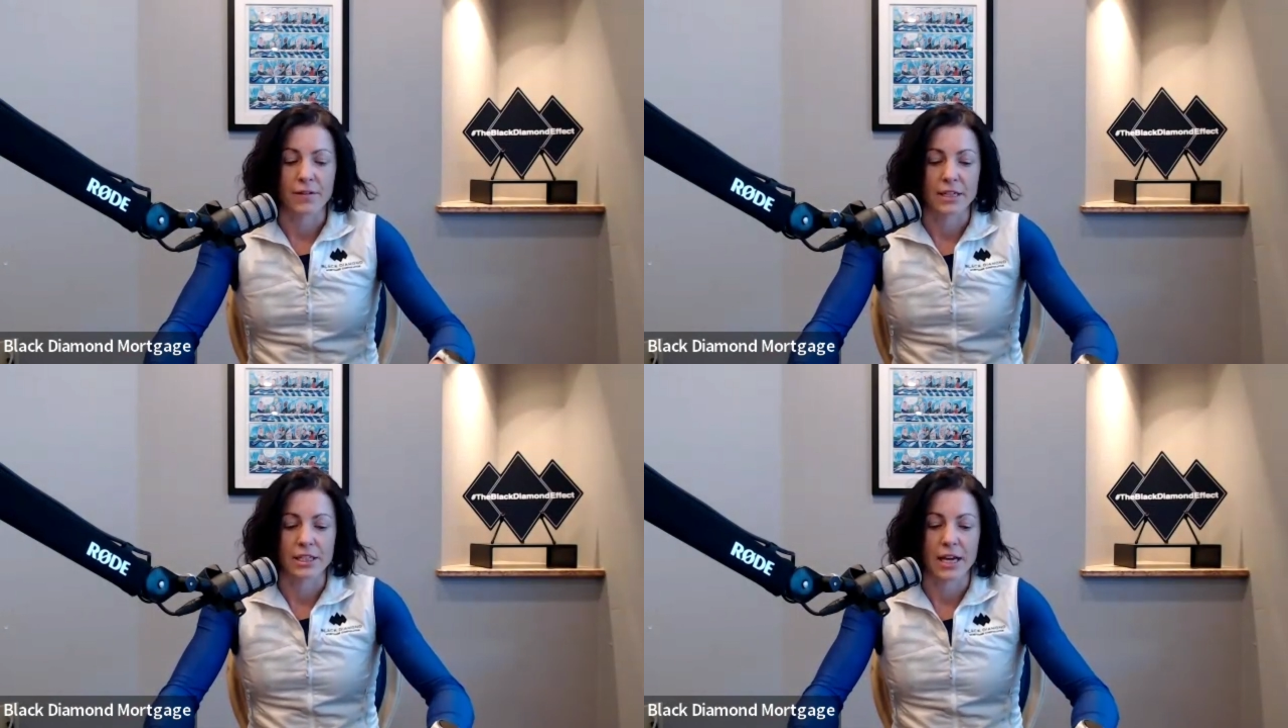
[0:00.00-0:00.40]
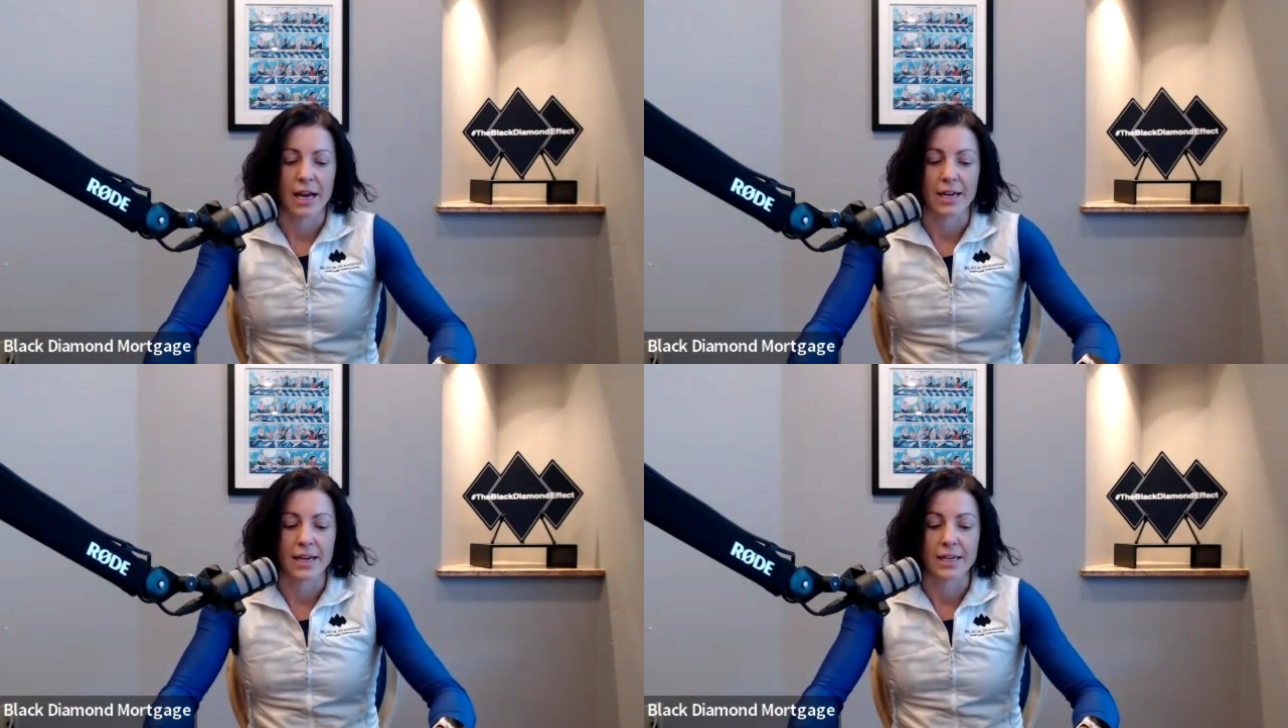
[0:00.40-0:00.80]
H
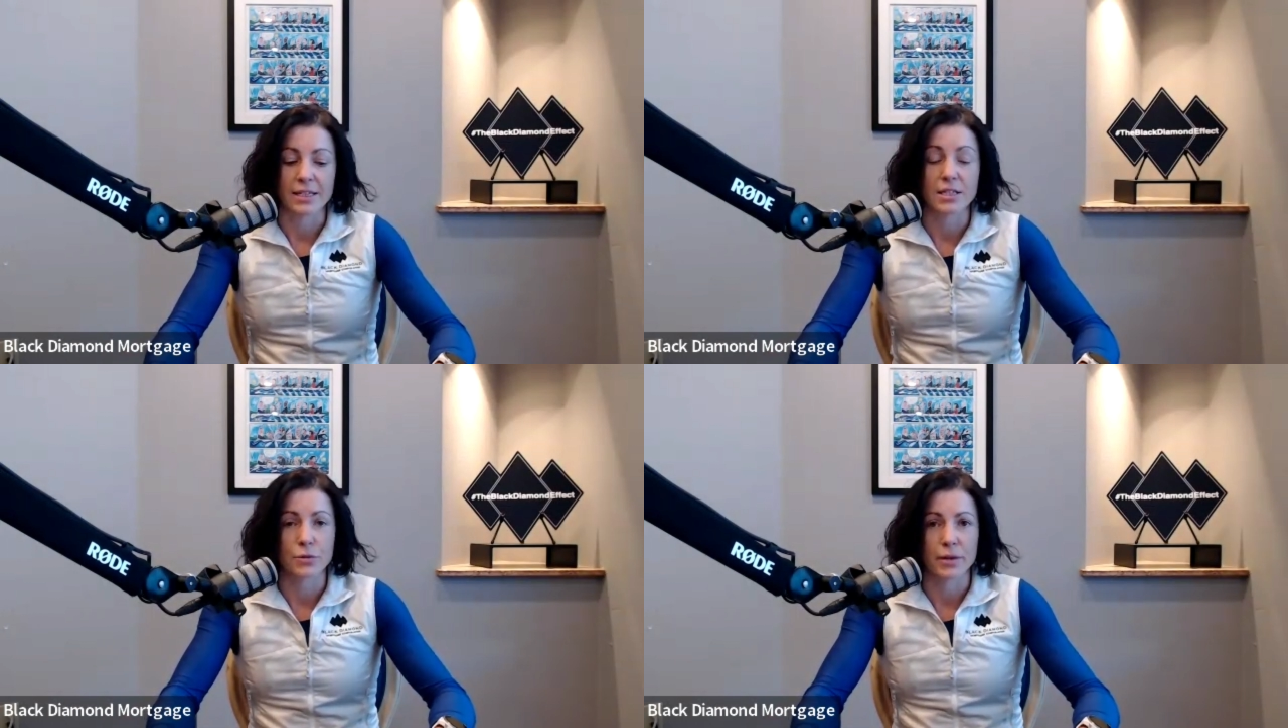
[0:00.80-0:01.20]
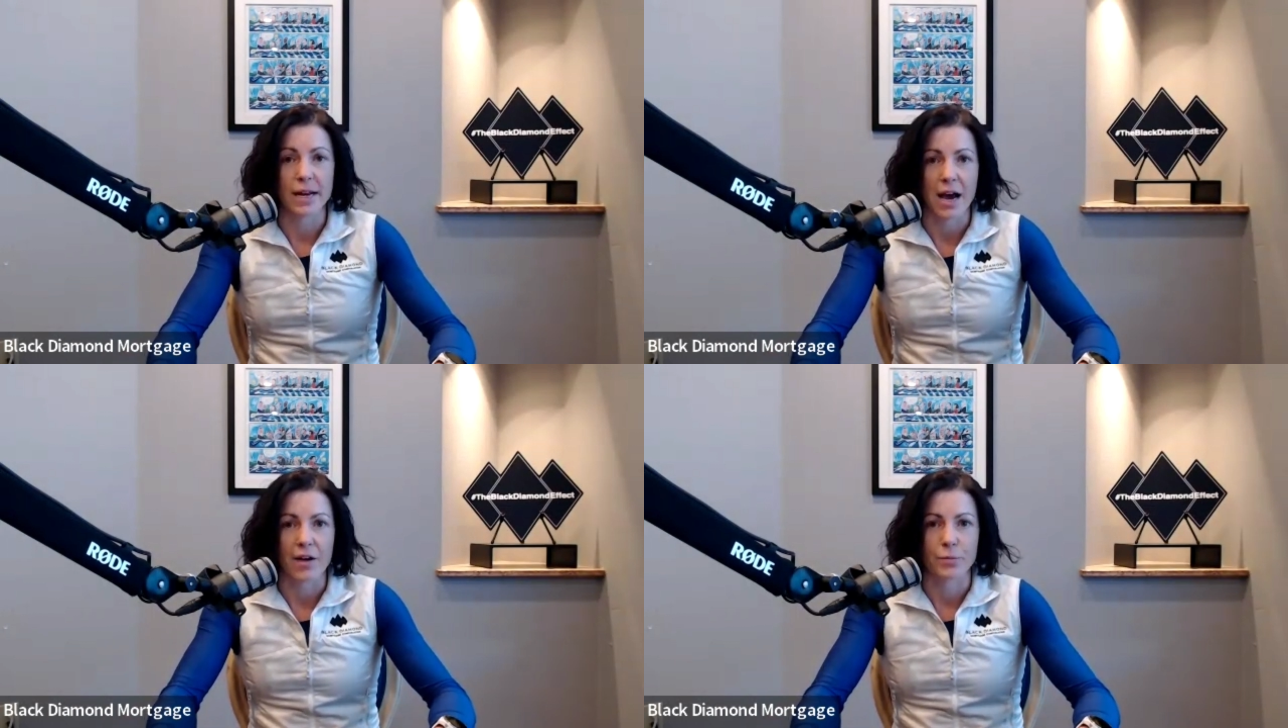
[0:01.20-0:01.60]
A is three and
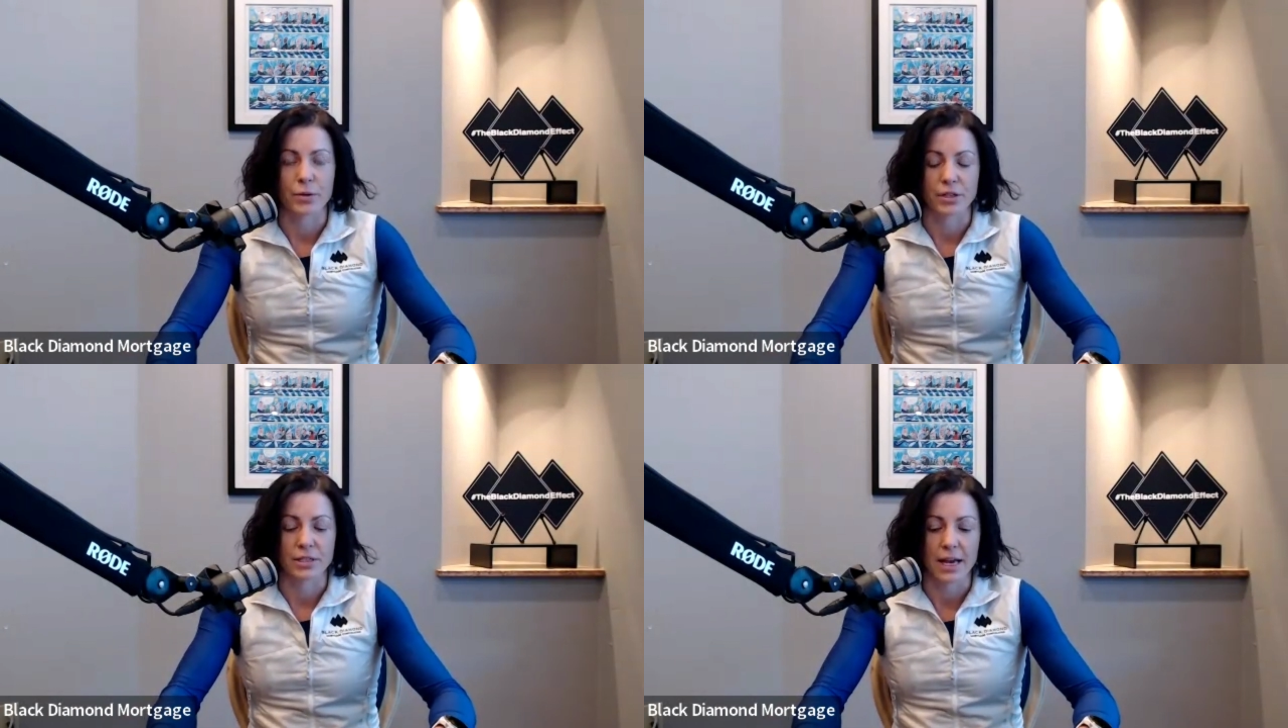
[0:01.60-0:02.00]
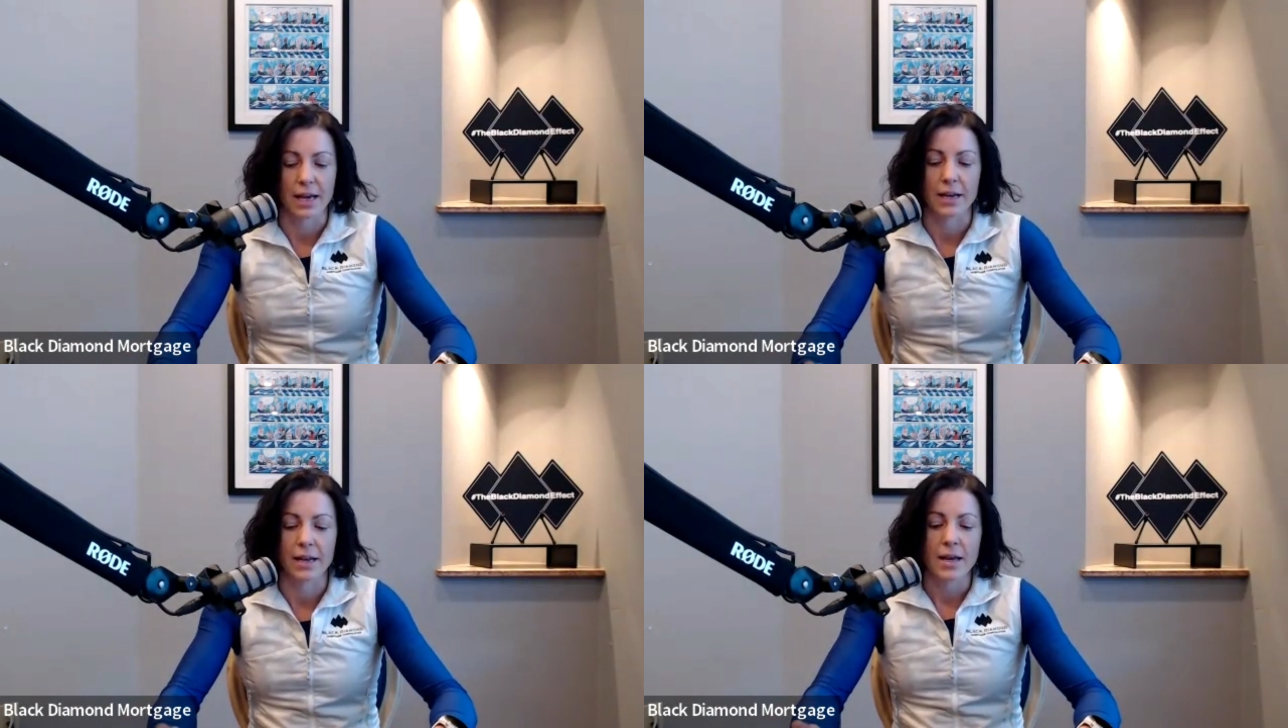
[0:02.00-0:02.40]
a half
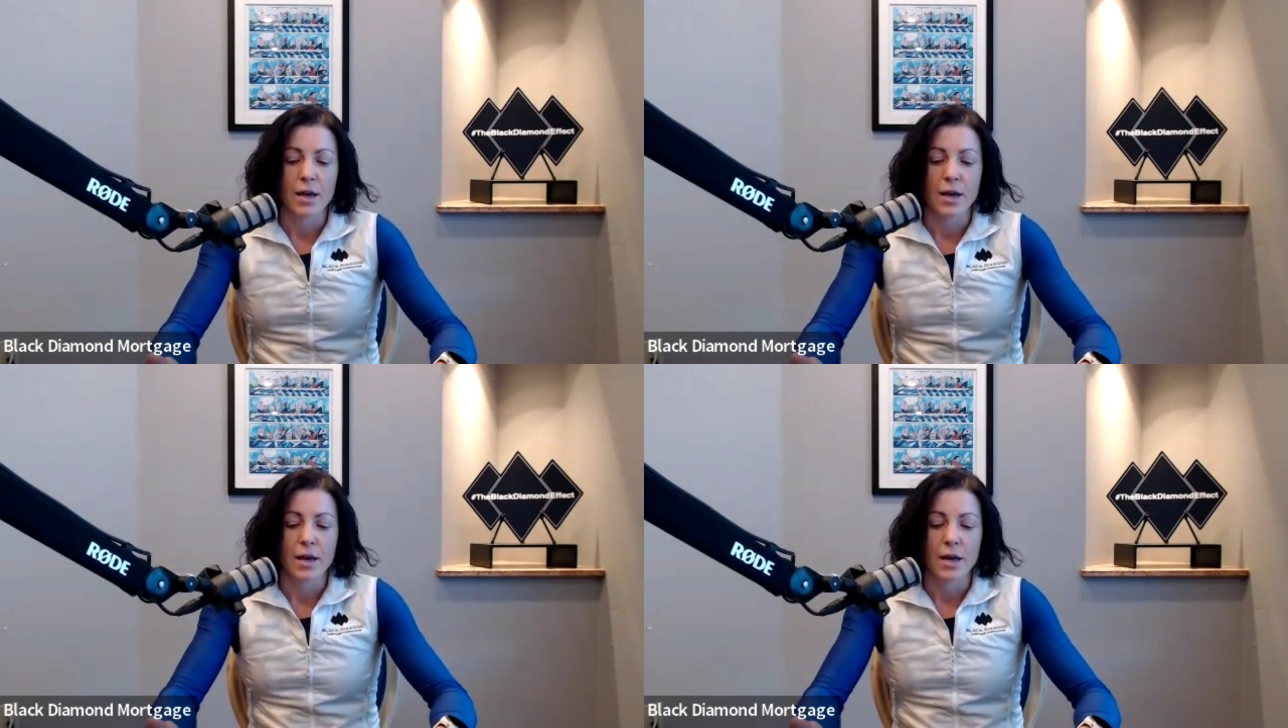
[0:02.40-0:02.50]
percent.